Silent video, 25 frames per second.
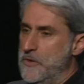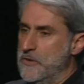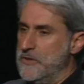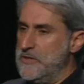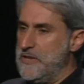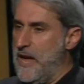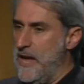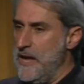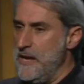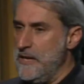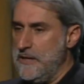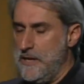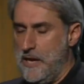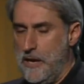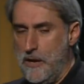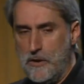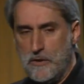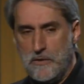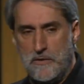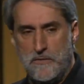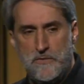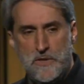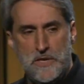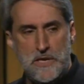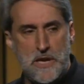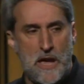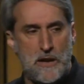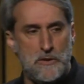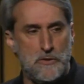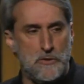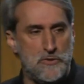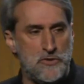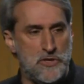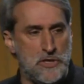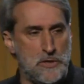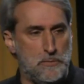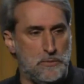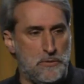you take care of the
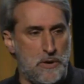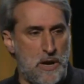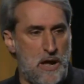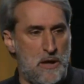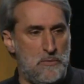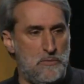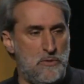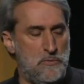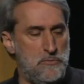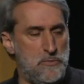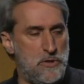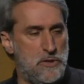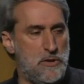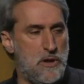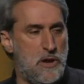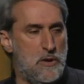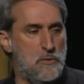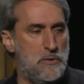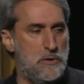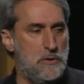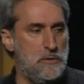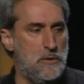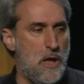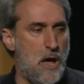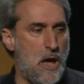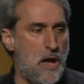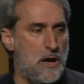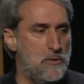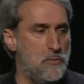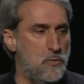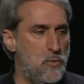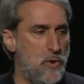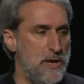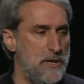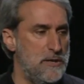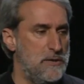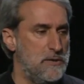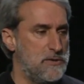energy problem, you go a long
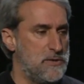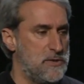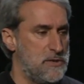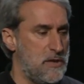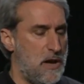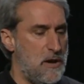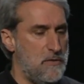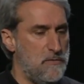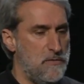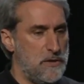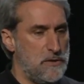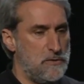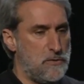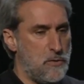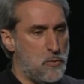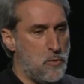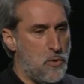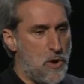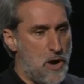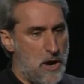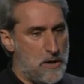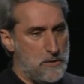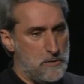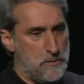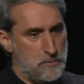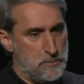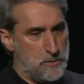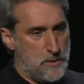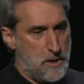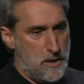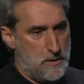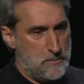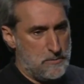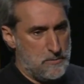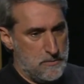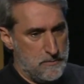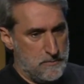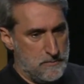way to solving the water
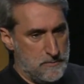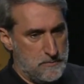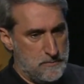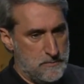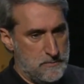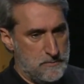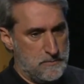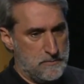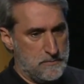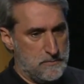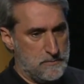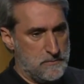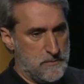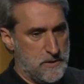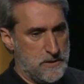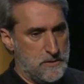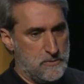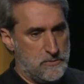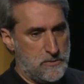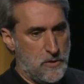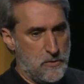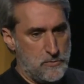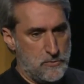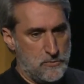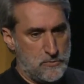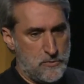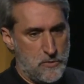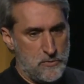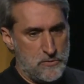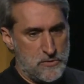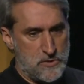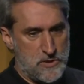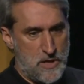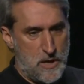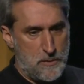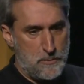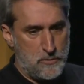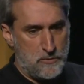problem. Right? Don't, don't
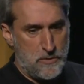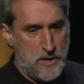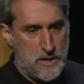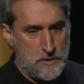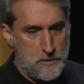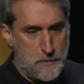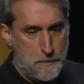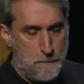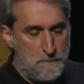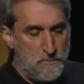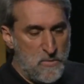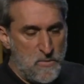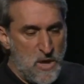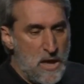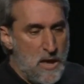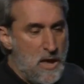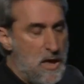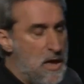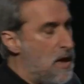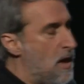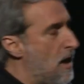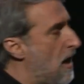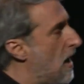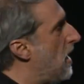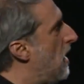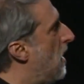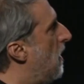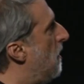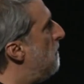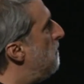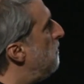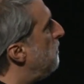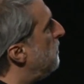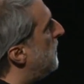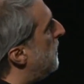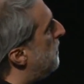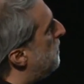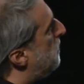separate them. Um,
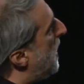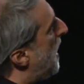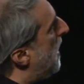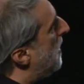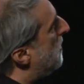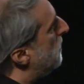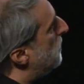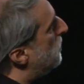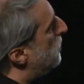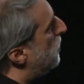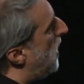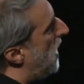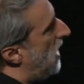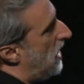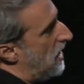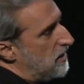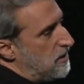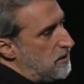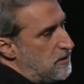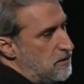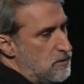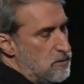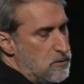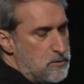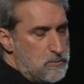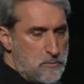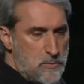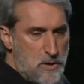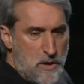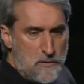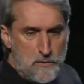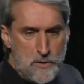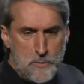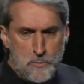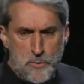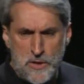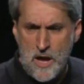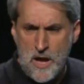by the way,
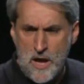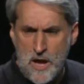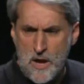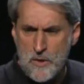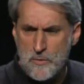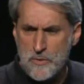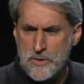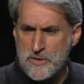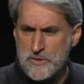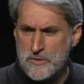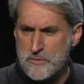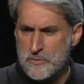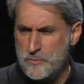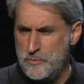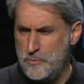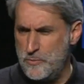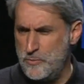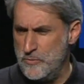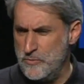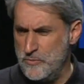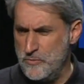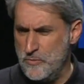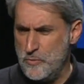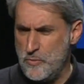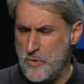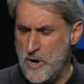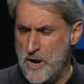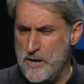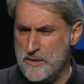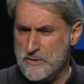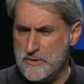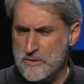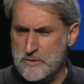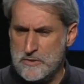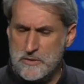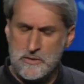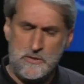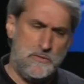everybody always
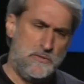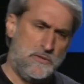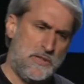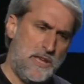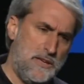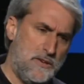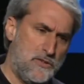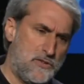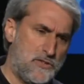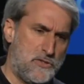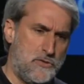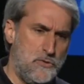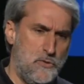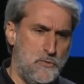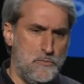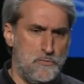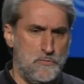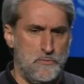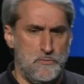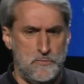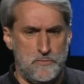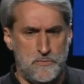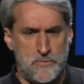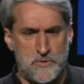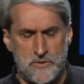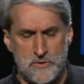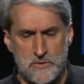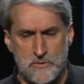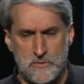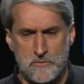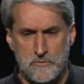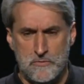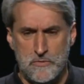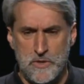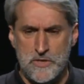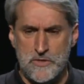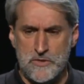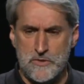wants, they assume
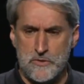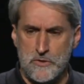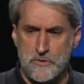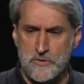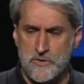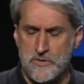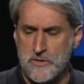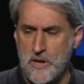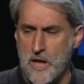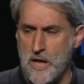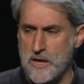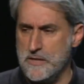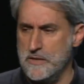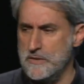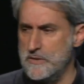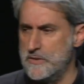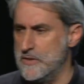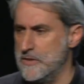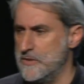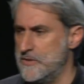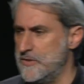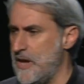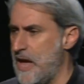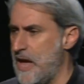research scientists,